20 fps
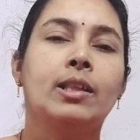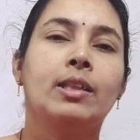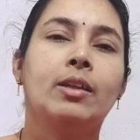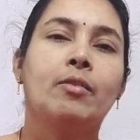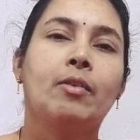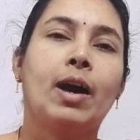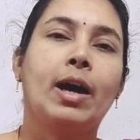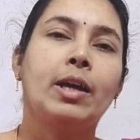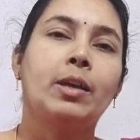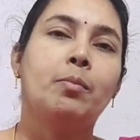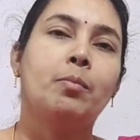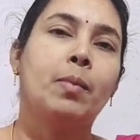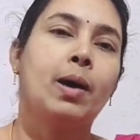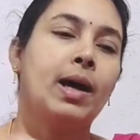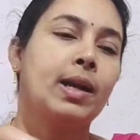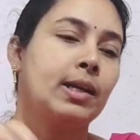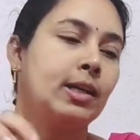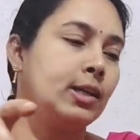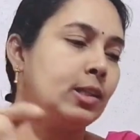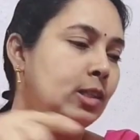the white
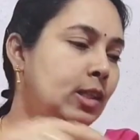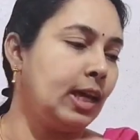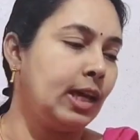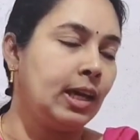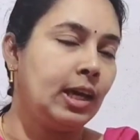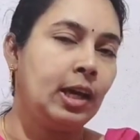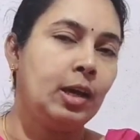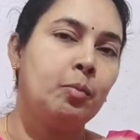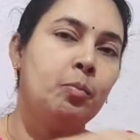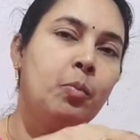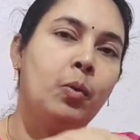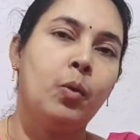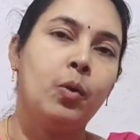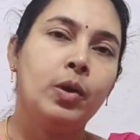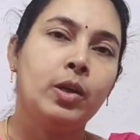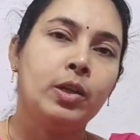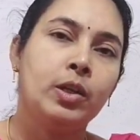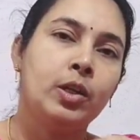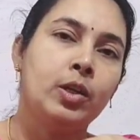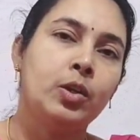mark is again
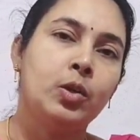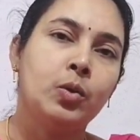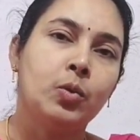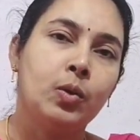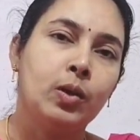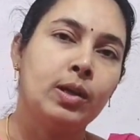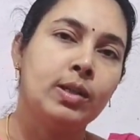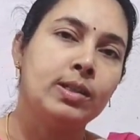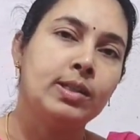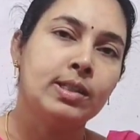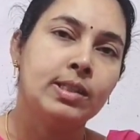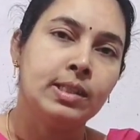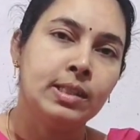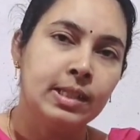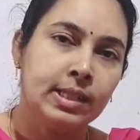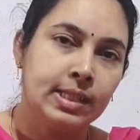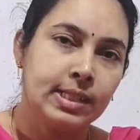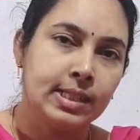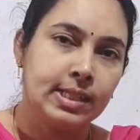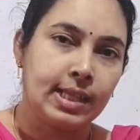pointing towards
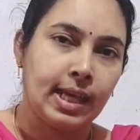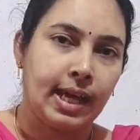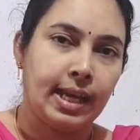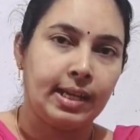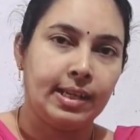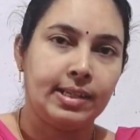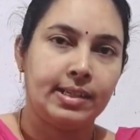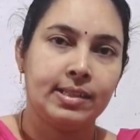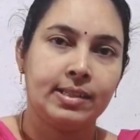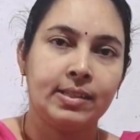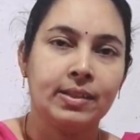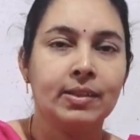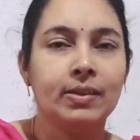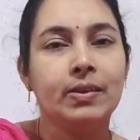this side.